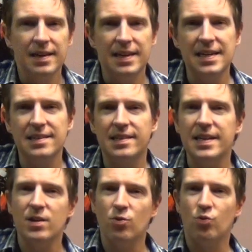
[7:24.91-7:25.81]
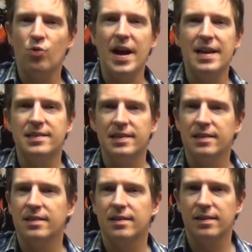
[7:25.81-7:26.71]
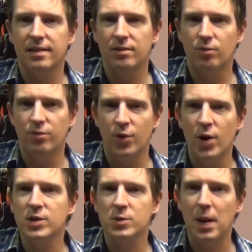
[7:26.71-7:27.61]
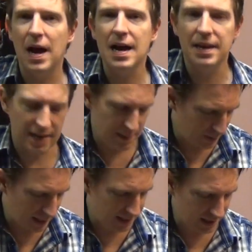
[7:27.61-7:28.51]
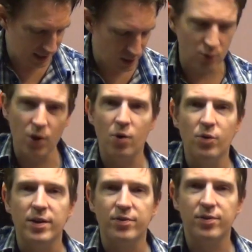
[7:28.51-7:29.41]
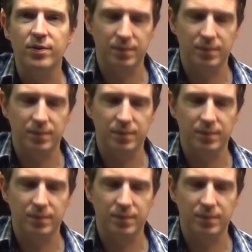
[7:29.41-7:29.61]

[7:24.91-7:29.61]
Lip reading: Here's the red verse part. He plays a single note riff.